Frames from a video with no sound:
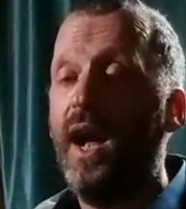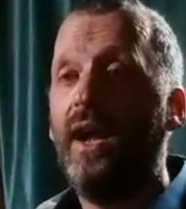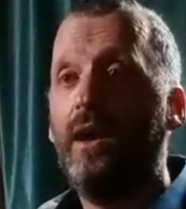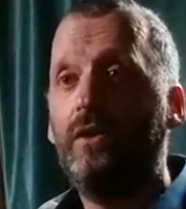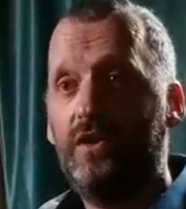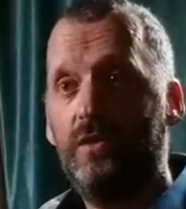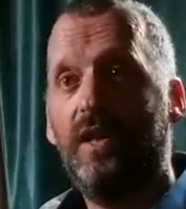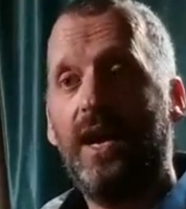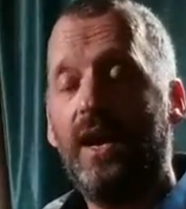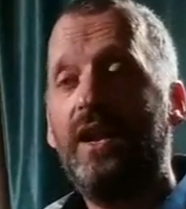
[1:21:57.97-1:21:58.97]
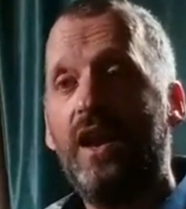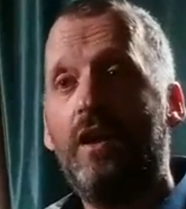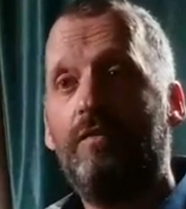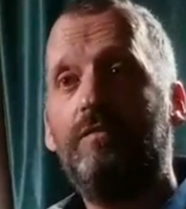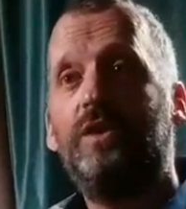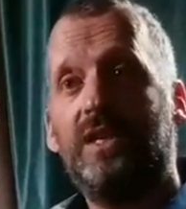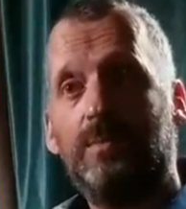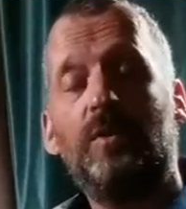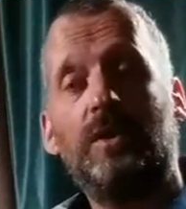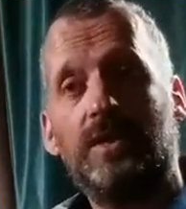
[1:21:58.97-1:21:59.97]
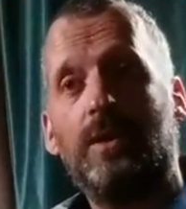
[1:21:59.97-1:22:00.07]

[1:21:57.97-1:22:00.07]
And I'll do that enough just because I